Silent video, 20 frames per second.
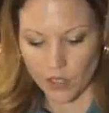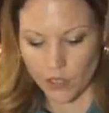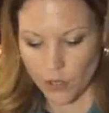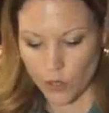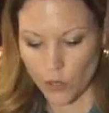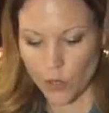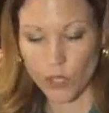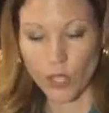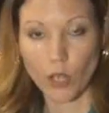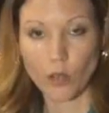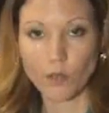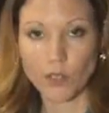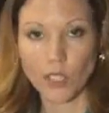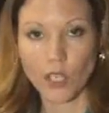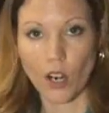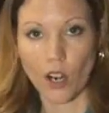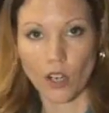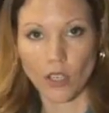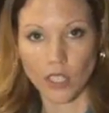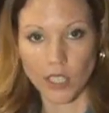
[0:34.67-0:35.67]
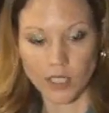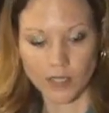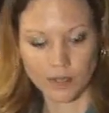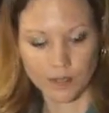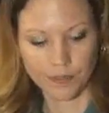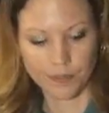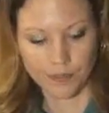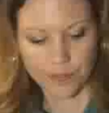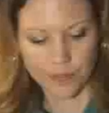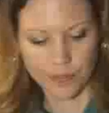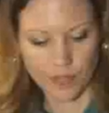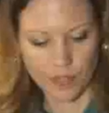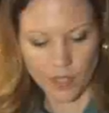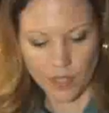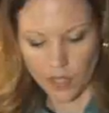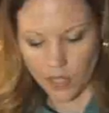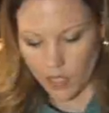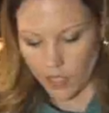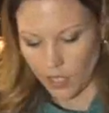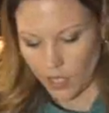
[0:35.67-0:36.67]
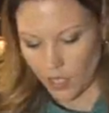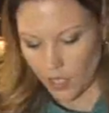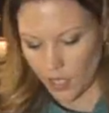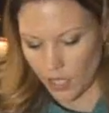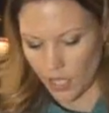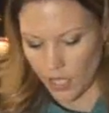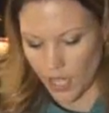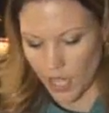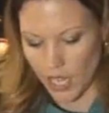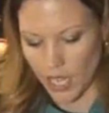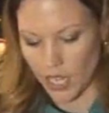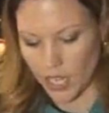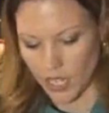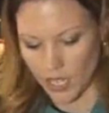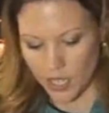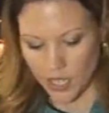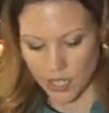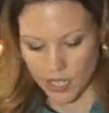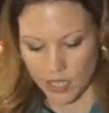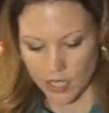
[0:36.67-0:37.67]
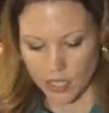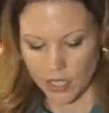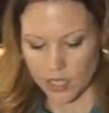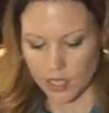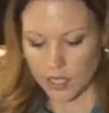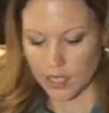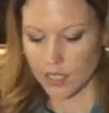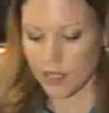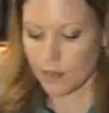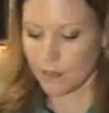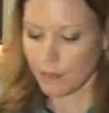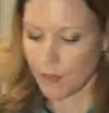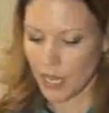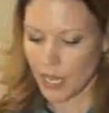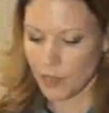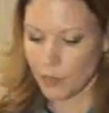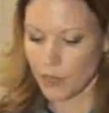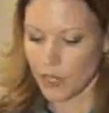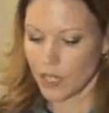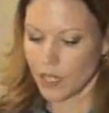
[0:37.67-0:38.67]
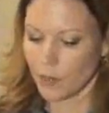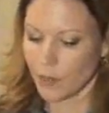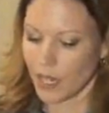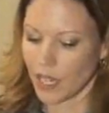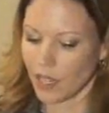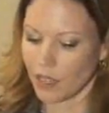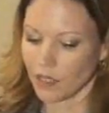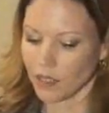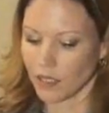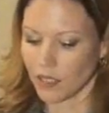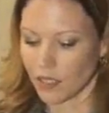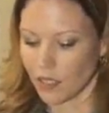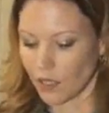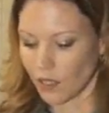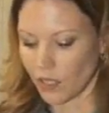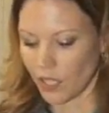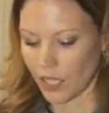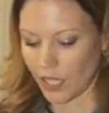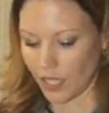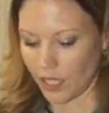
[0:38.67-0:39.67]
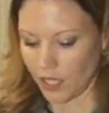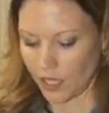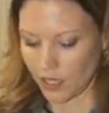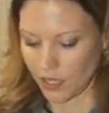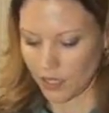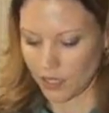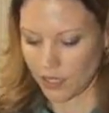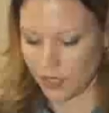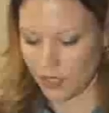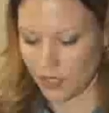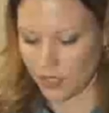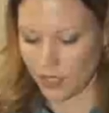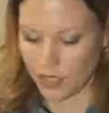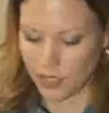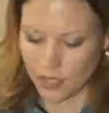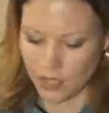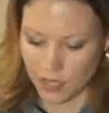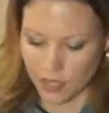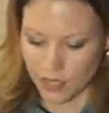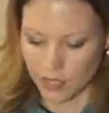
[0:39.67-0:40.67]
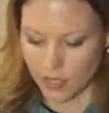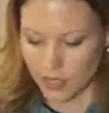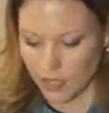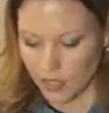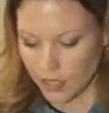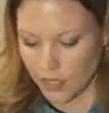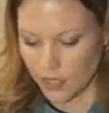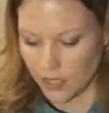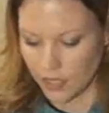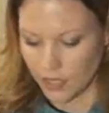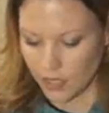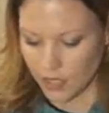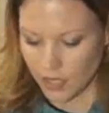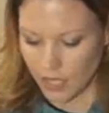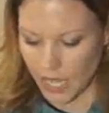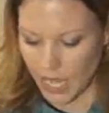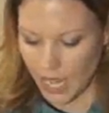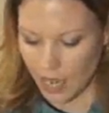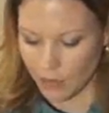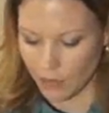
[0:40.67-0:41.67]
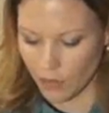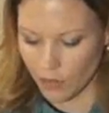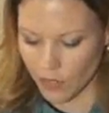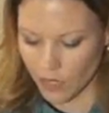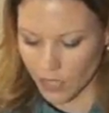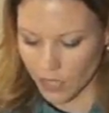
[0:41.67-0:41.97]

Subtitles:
2 cloves of garlic and maybe about, like a half of